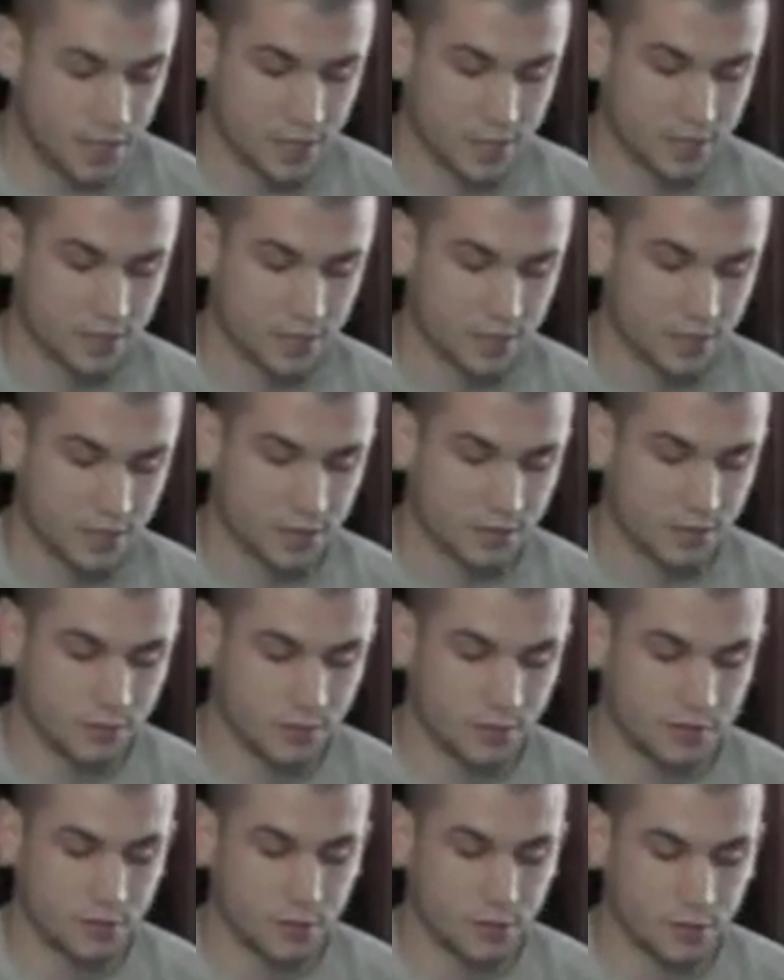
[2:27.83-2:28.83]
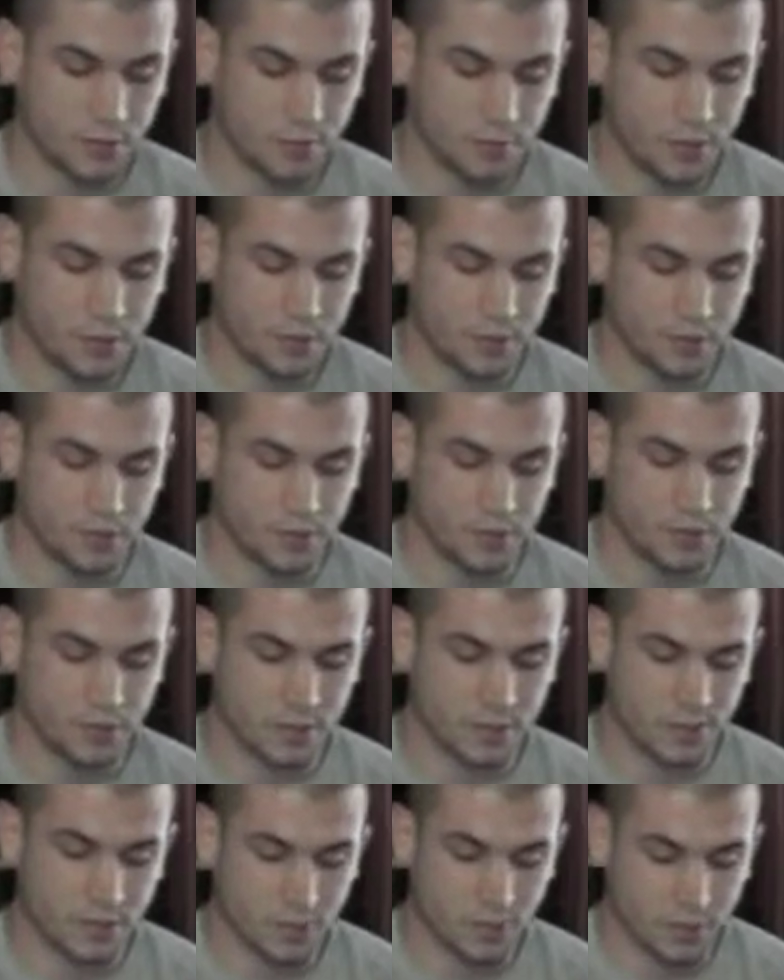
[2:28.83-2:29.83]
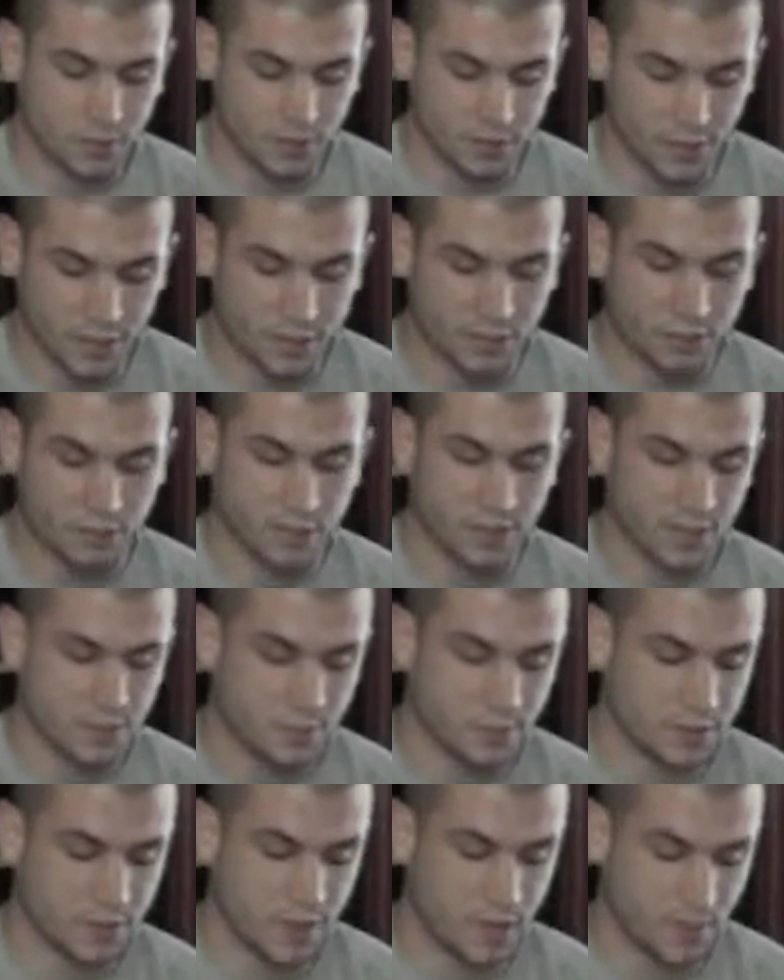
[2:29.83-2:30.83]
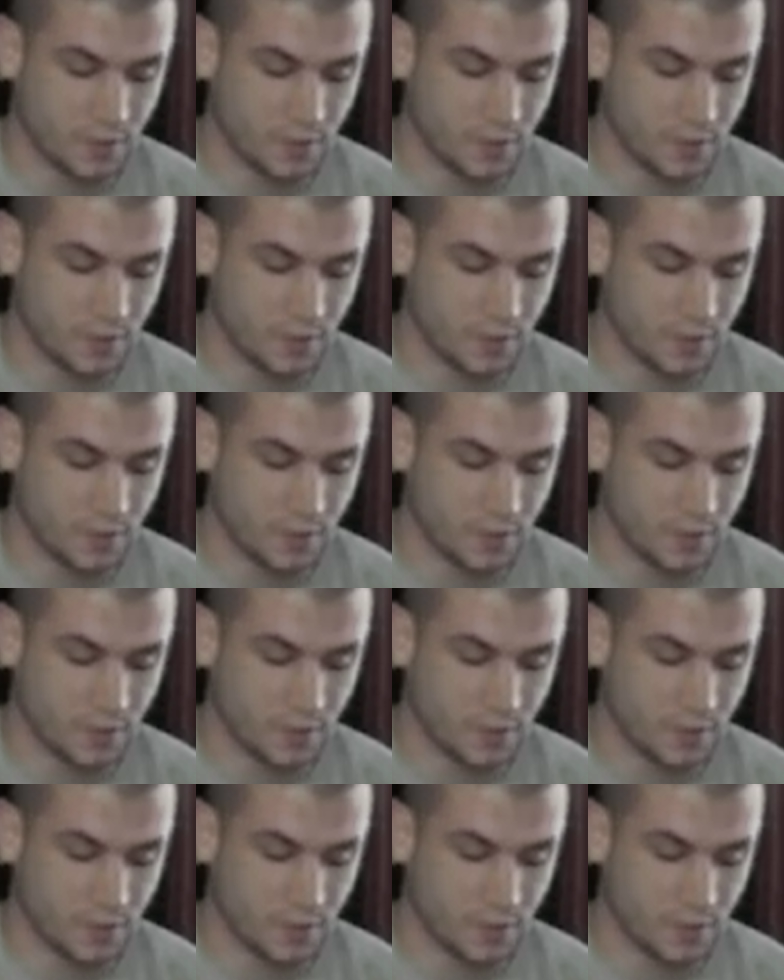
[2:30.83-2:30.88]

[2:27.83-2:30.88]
is a result of young people's decreased